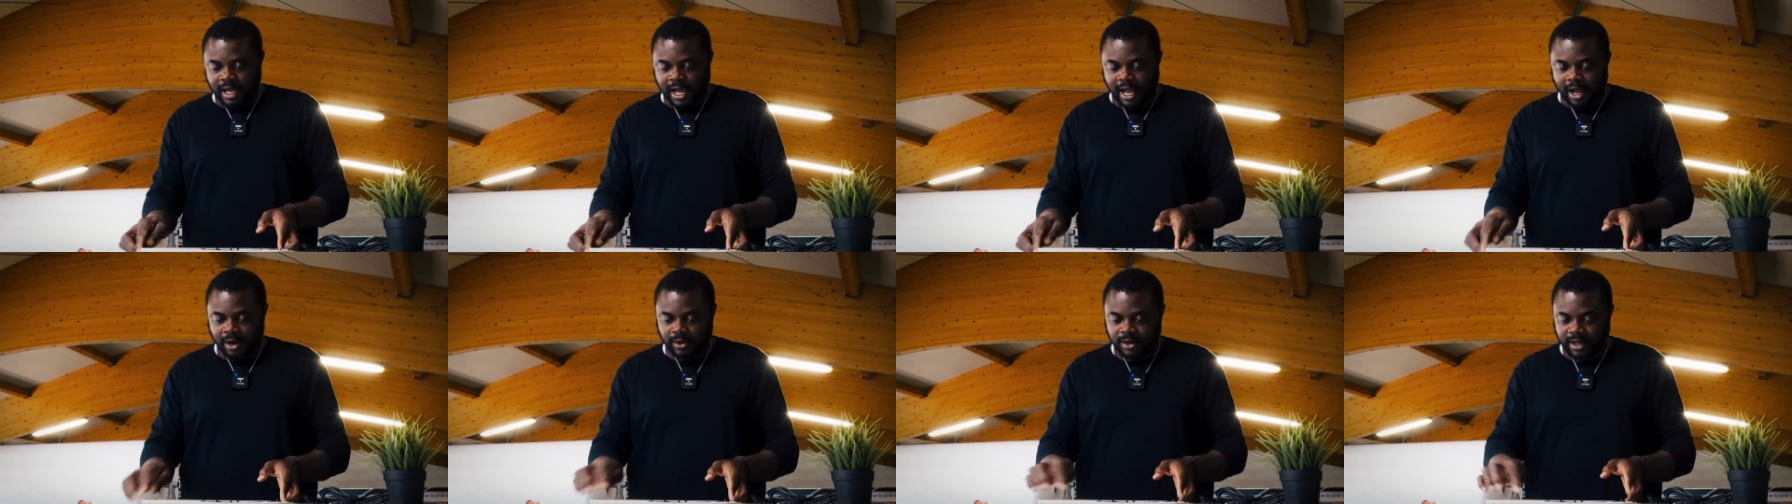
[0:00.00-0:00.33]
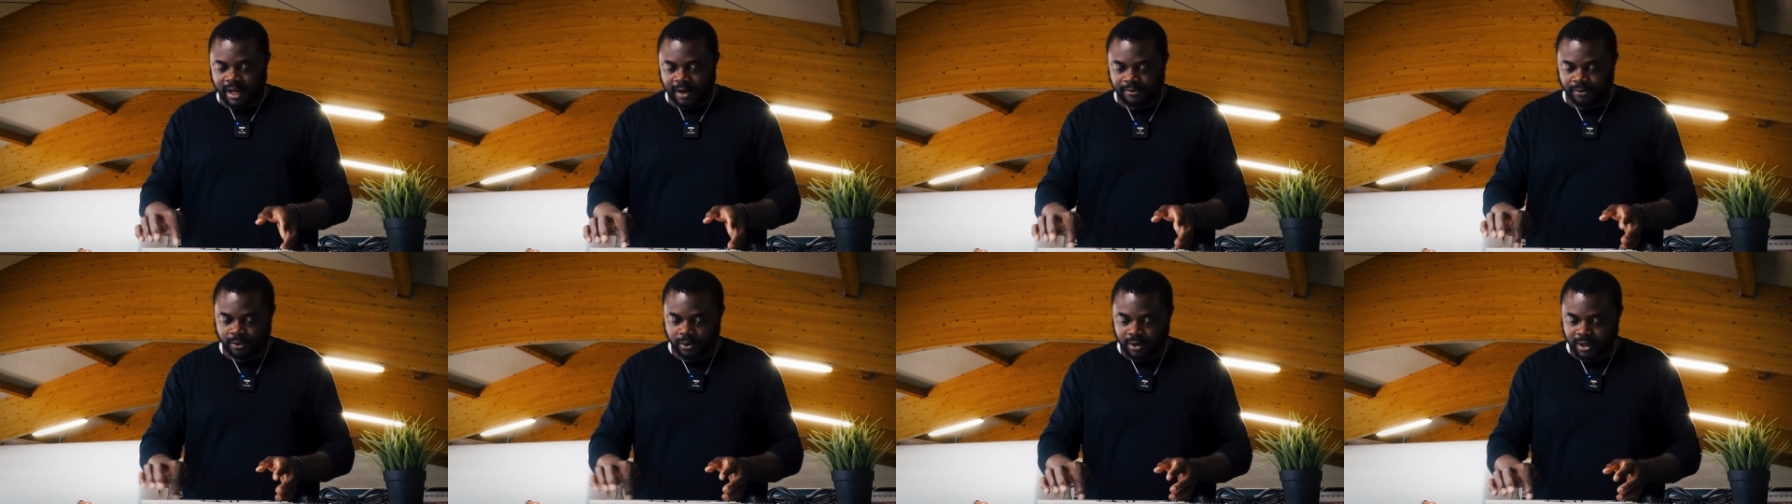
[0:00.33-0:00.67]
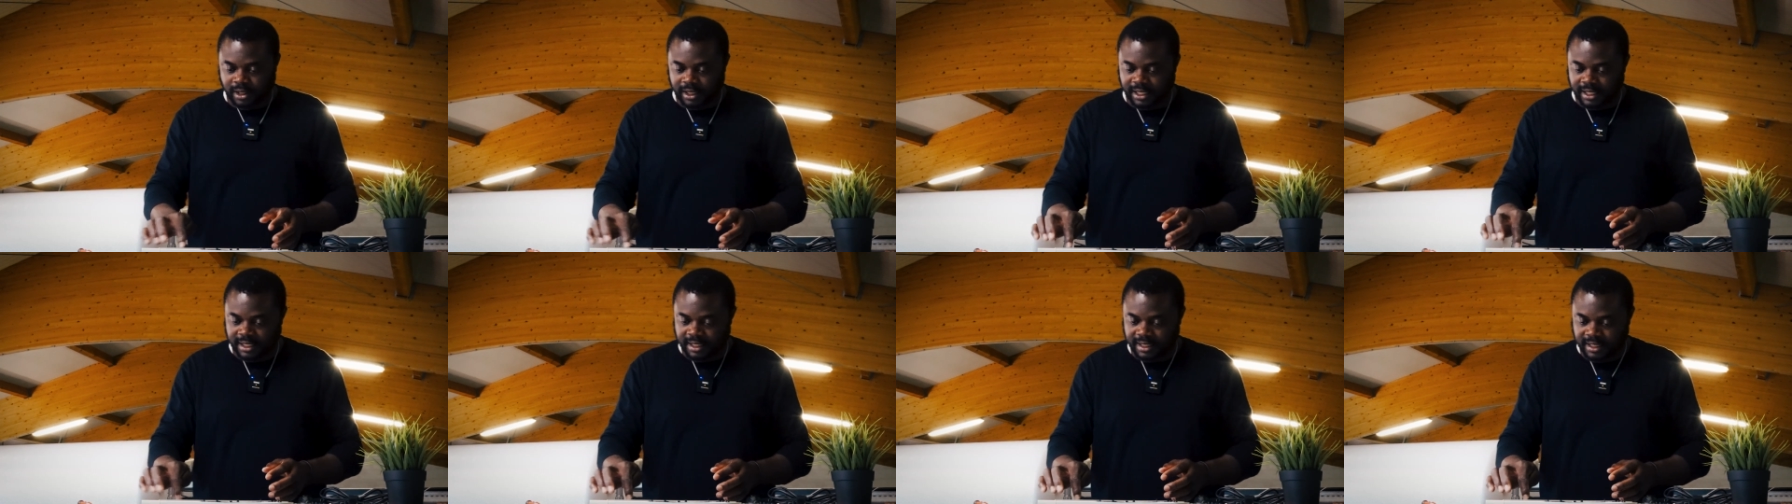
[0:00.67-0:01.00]
i only have to
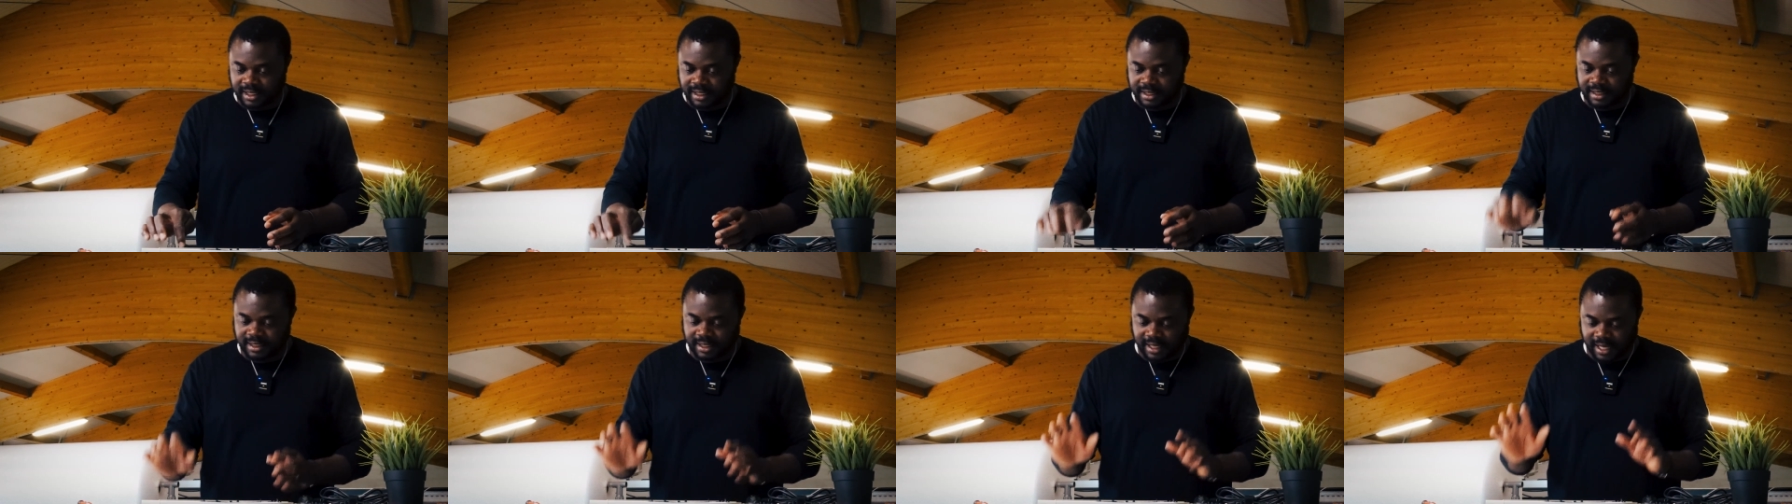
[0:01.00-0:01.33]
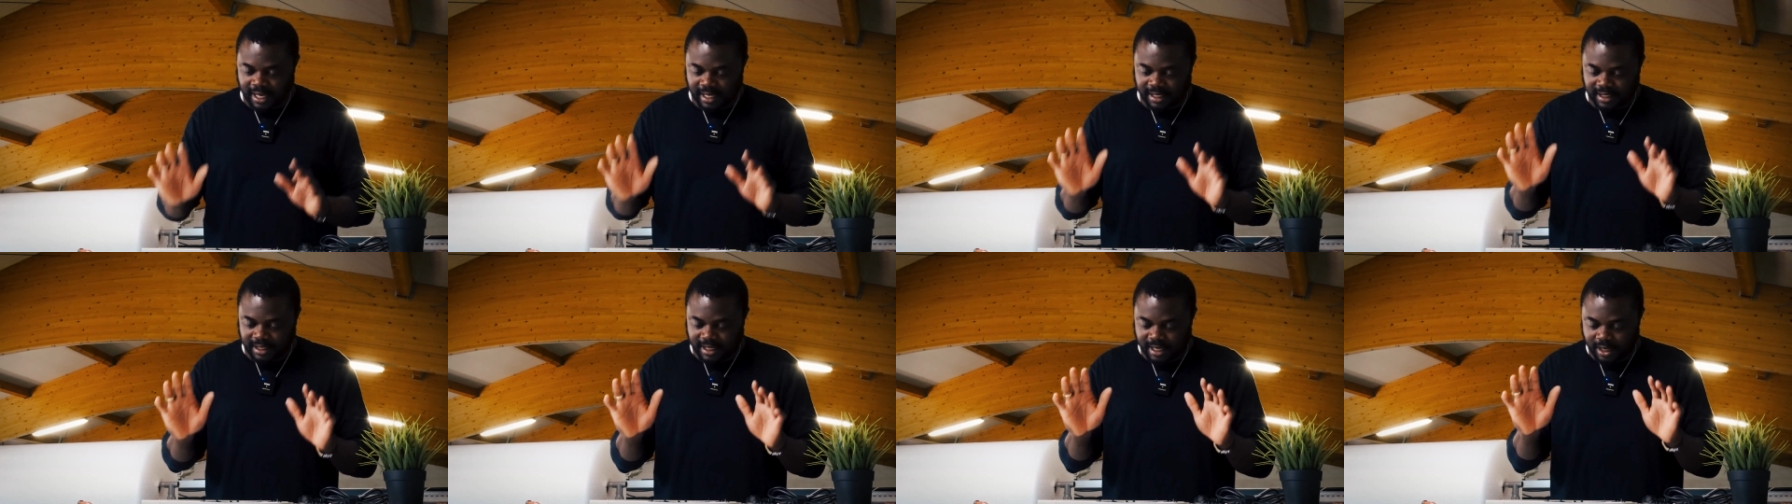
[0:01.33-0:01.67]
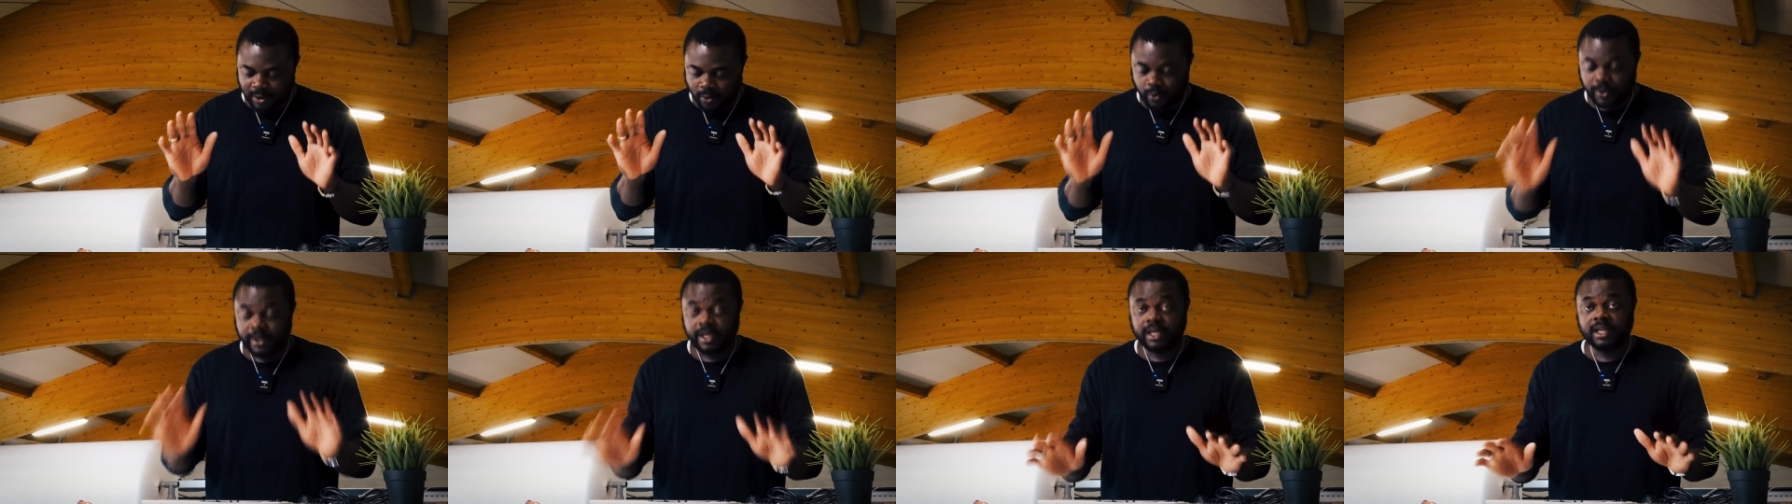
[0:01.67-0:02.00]
clean this and
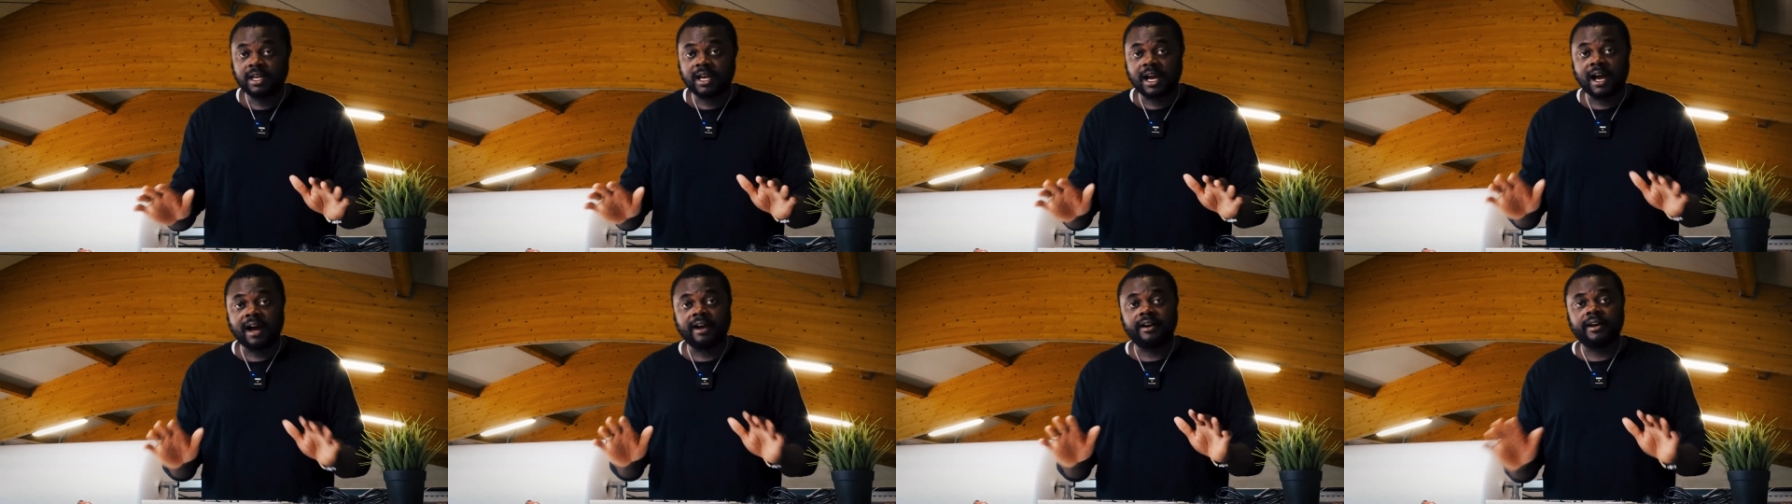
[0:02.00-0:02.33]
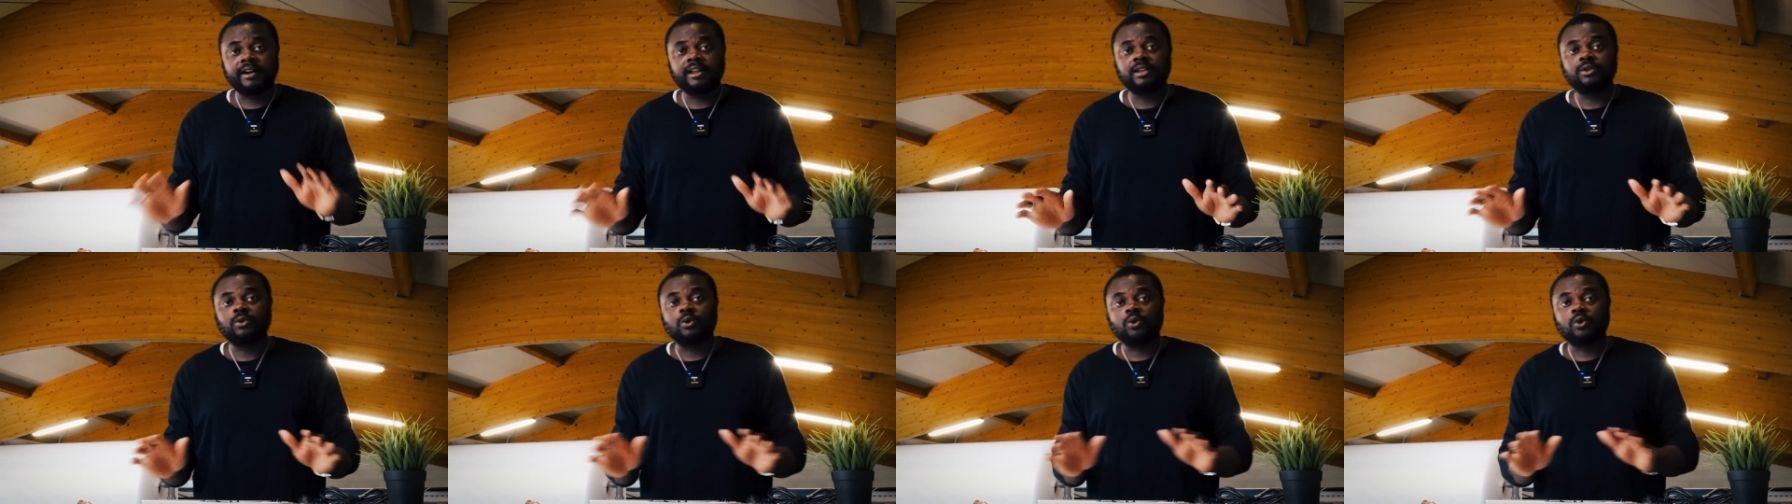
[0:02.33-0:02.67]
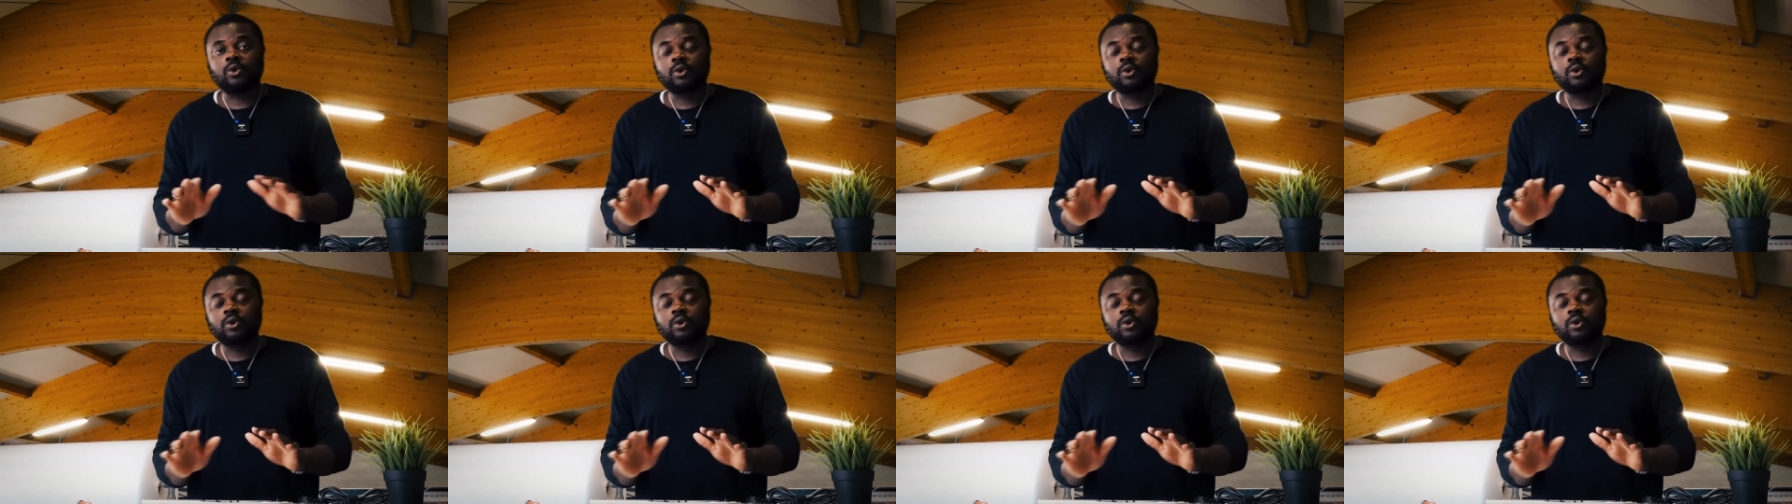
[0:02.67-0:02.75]
then we are ready to